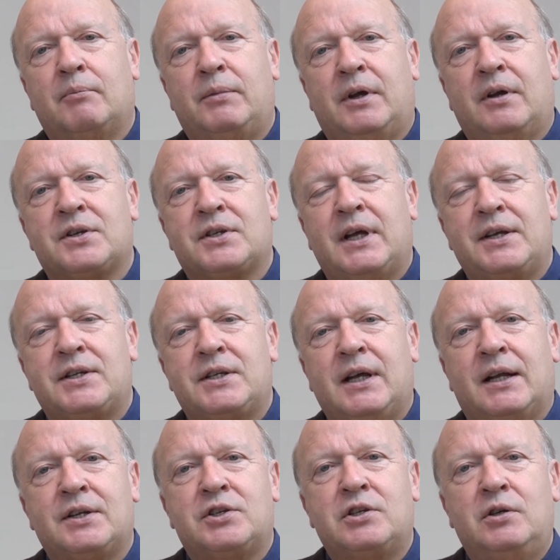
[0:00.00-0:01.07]
Because that's the
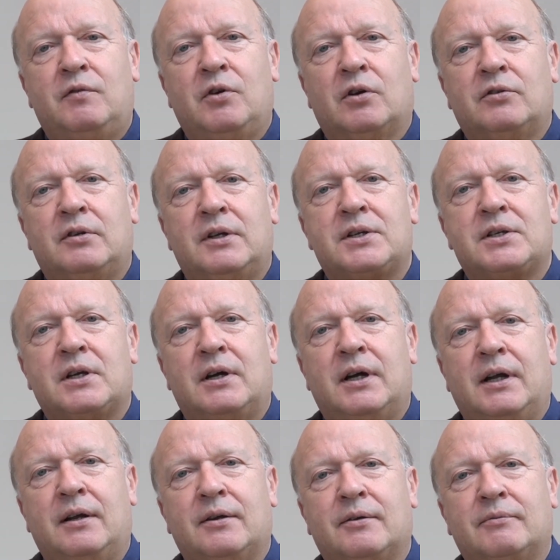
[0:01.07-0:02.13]
answer you've got to
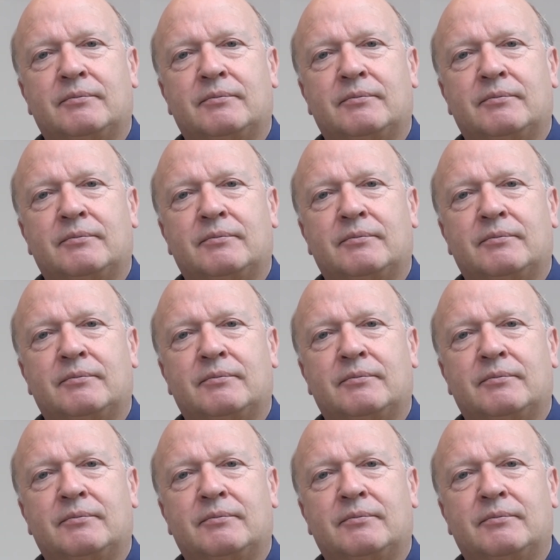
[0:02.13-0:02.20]
decide.